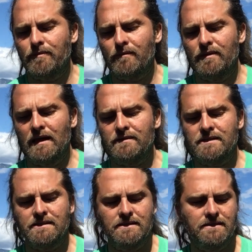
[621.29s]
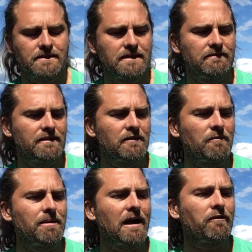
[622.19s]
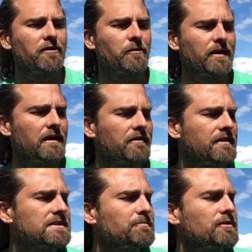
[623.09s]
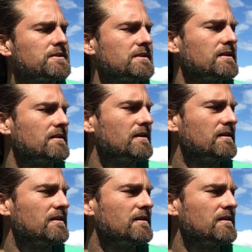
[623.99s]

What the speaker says: without giving our power away, or this person